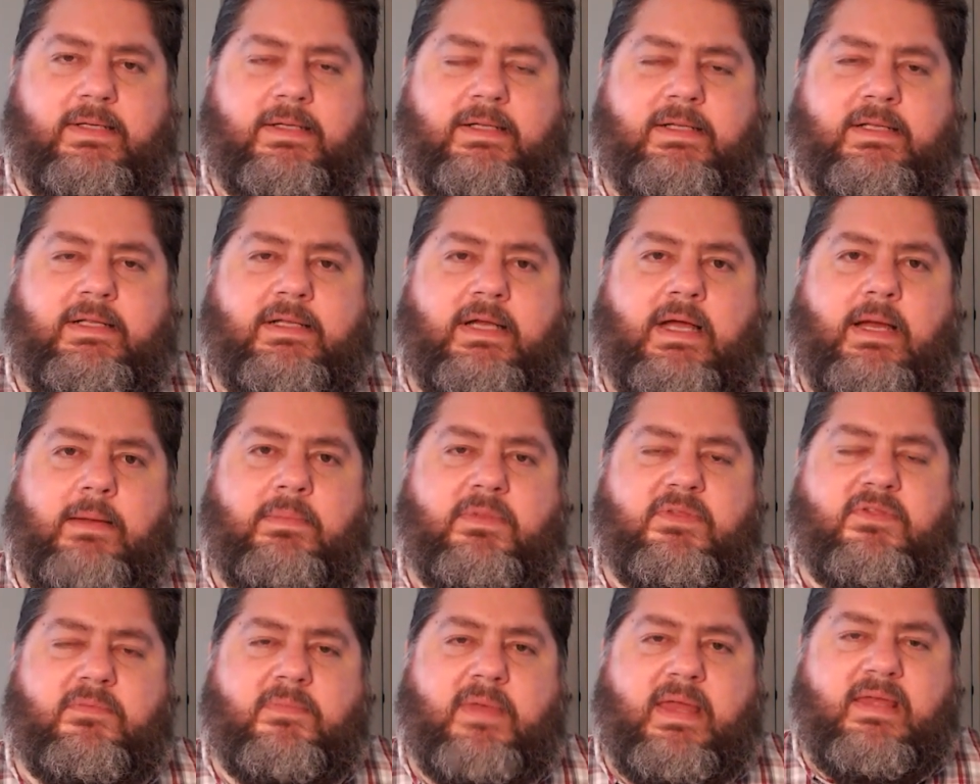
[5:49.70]
Um,
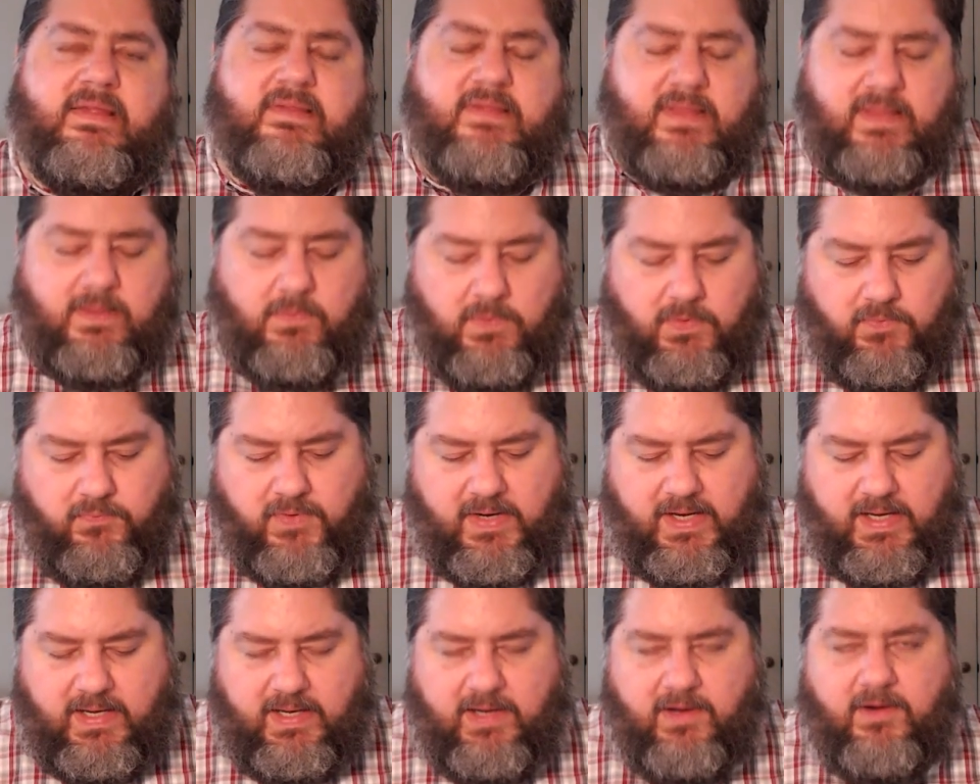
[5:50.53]
it's amazing that we
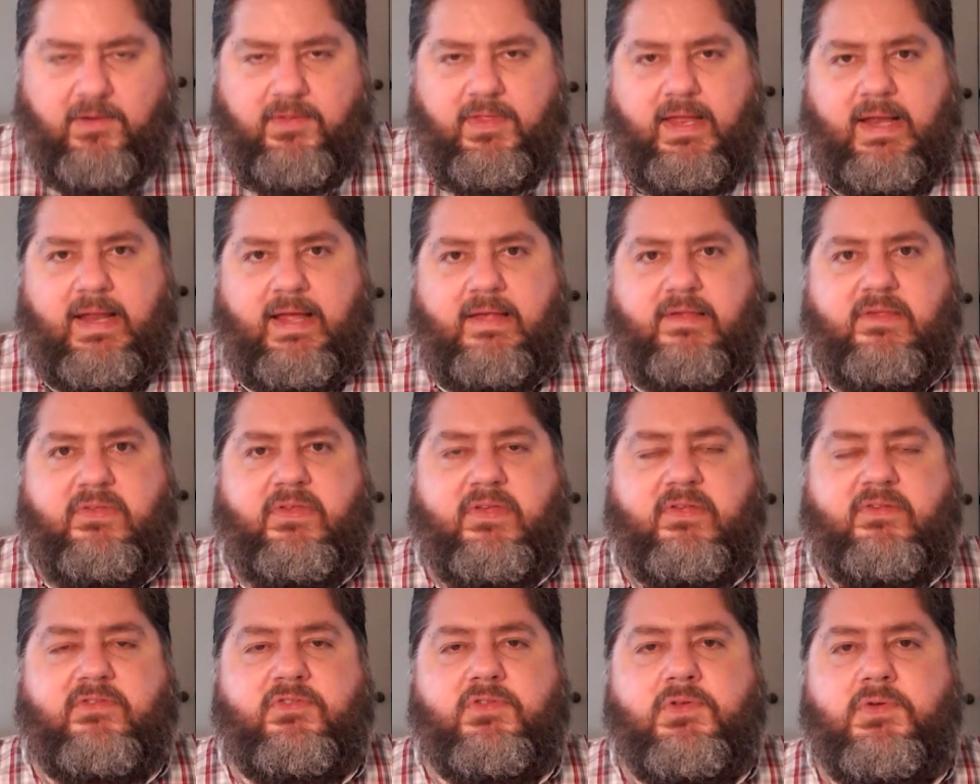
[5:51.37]
read here that as
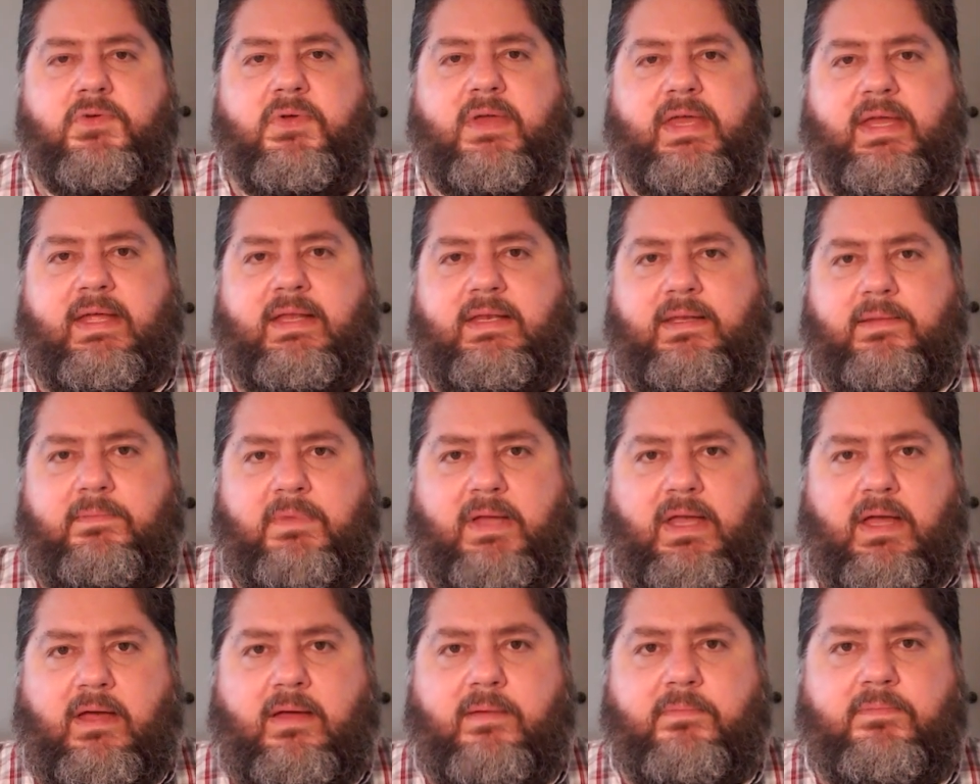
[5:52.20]
this new kingdom
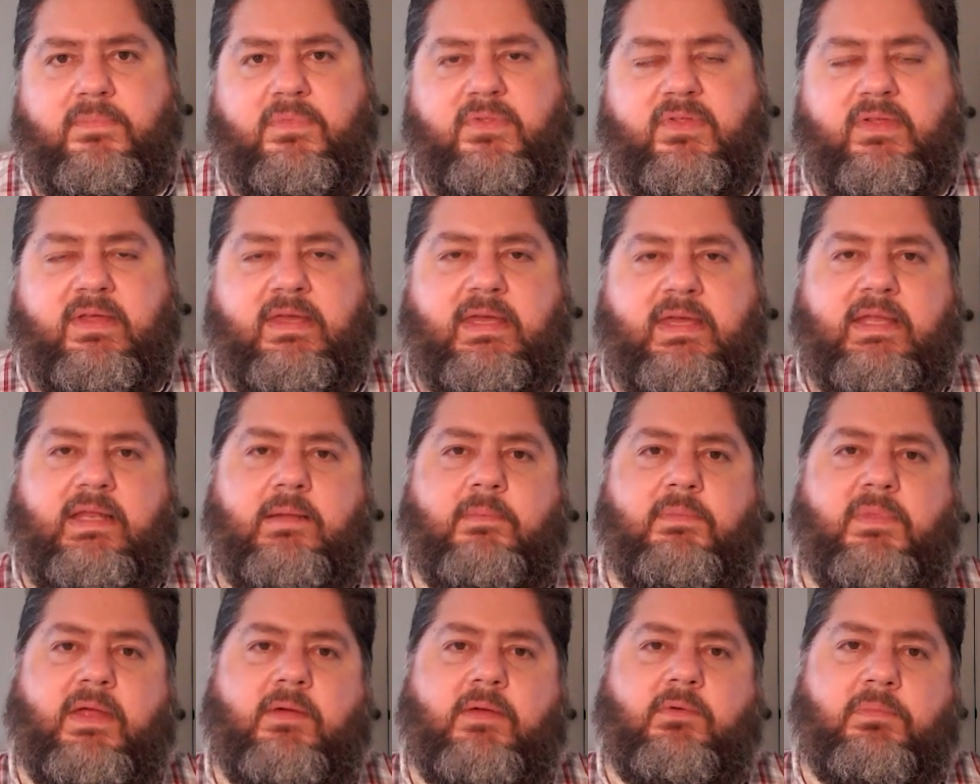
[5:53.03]
comes, the
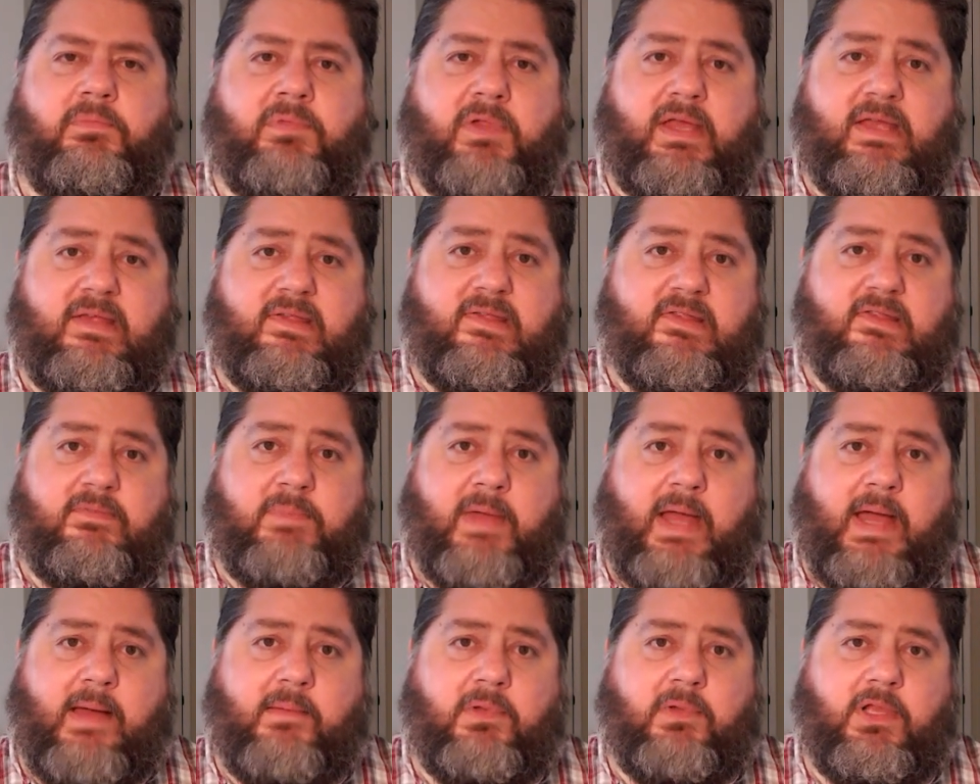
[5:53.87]
kingdom that replaces
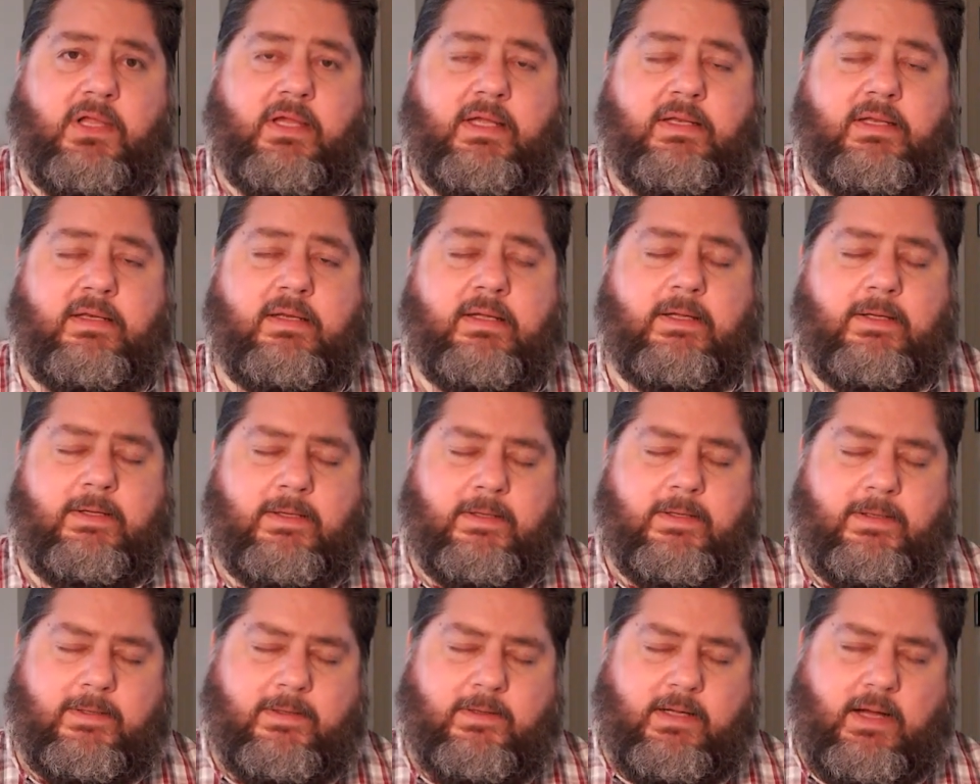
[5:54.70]
Babylon,
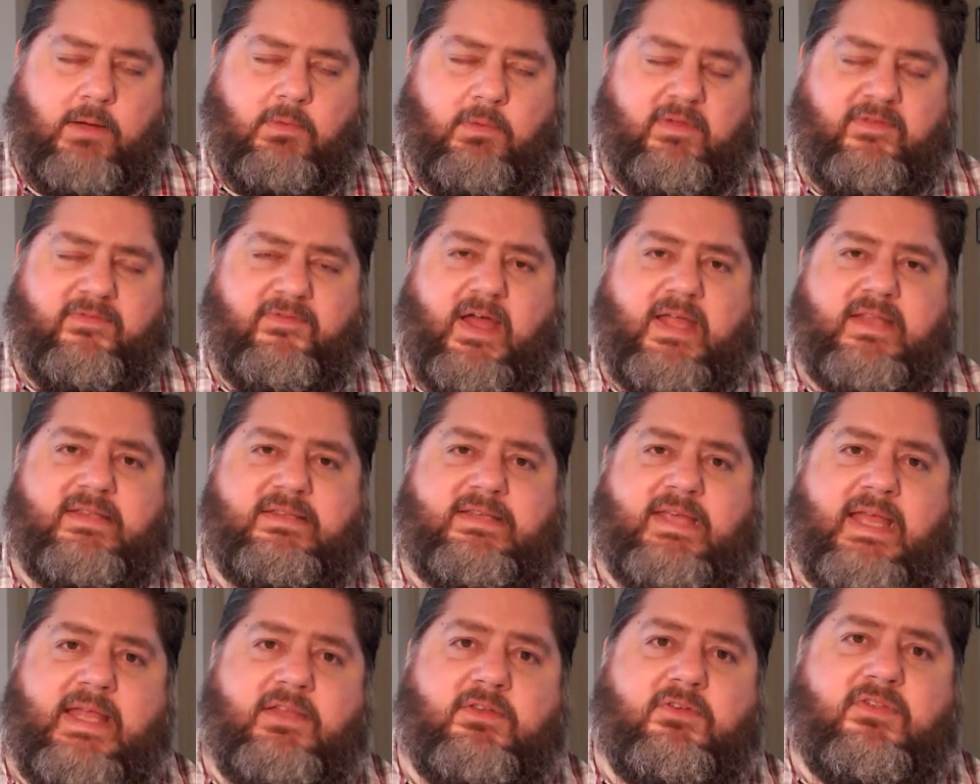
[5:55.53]
uh, we find
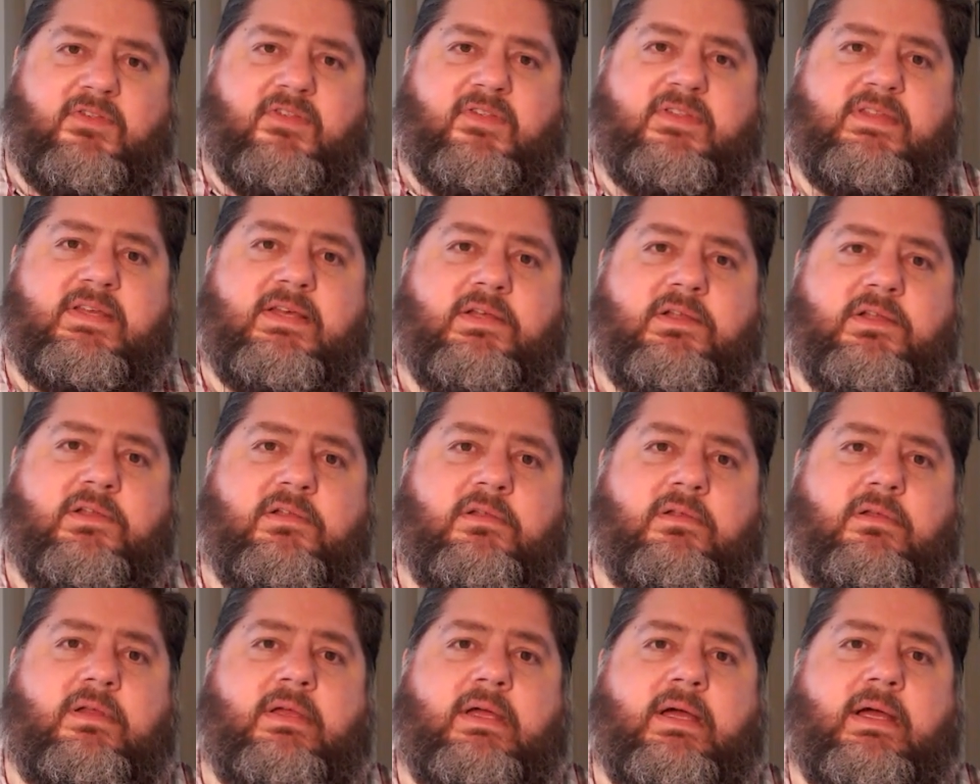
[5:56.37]
Daniel
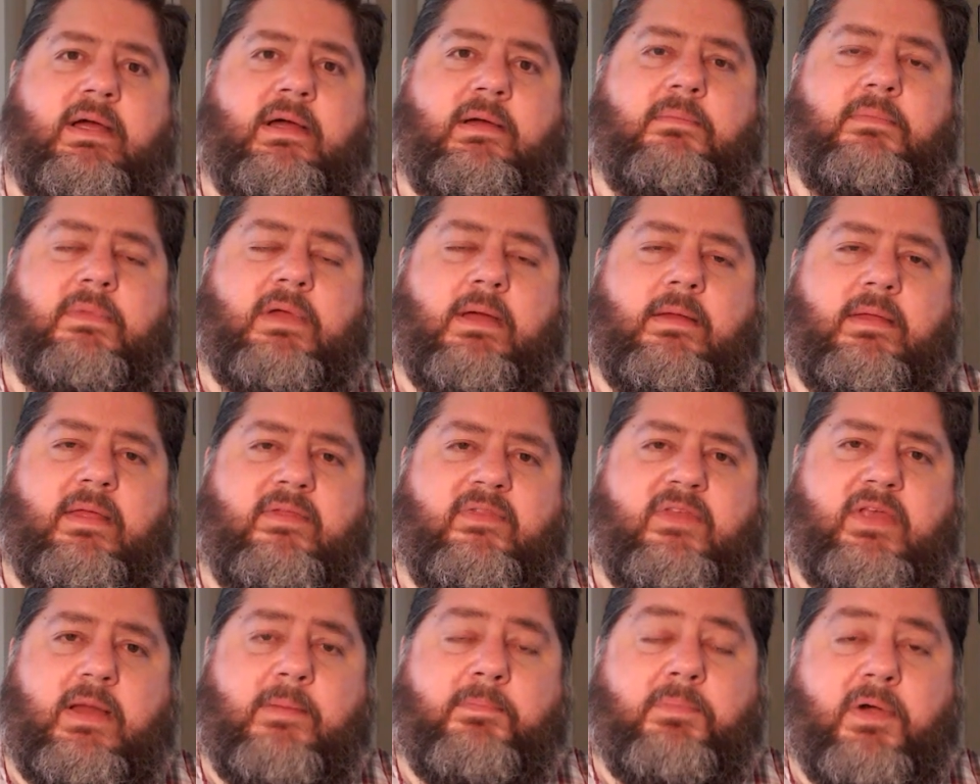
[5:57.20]
still um, uh, in
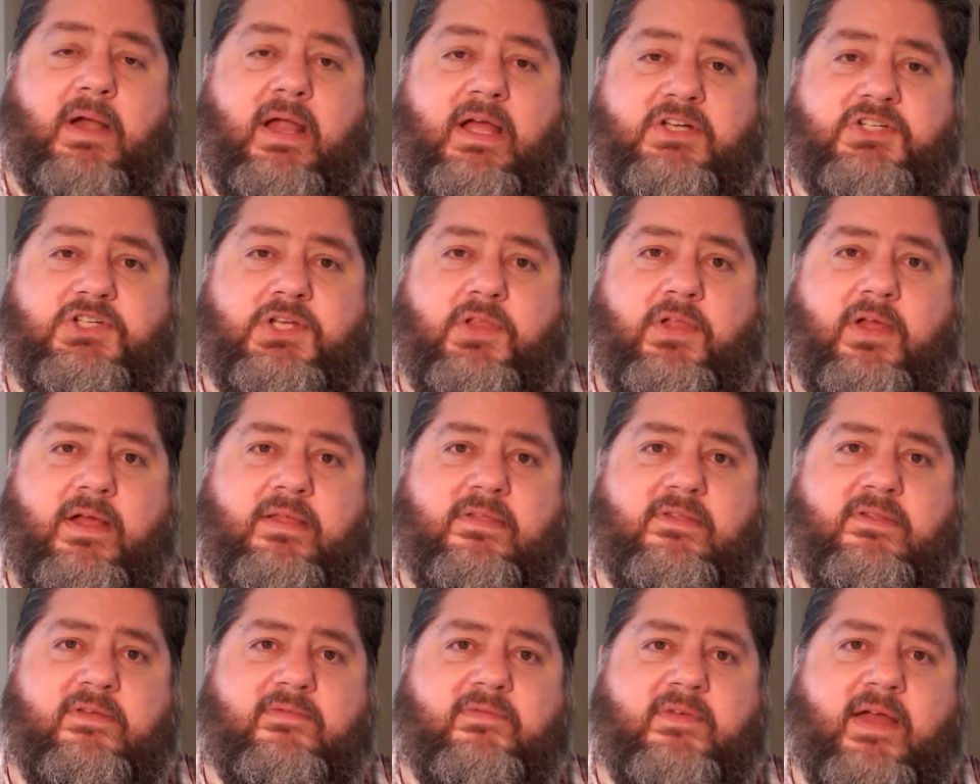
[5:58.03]
the upper
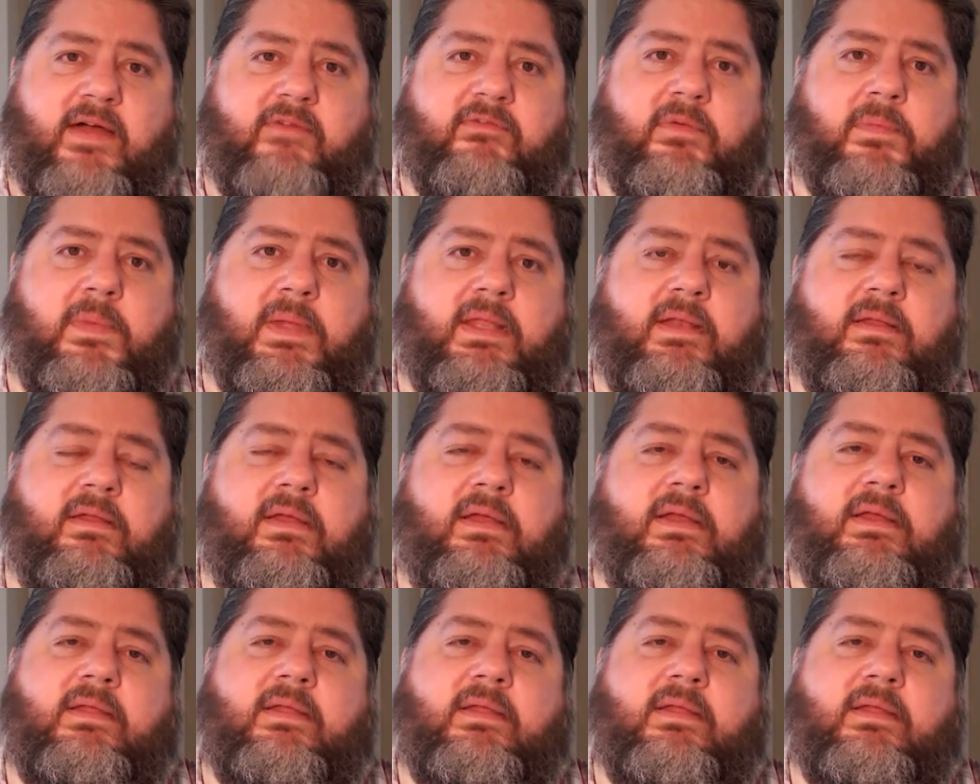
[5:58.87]
echelons of government.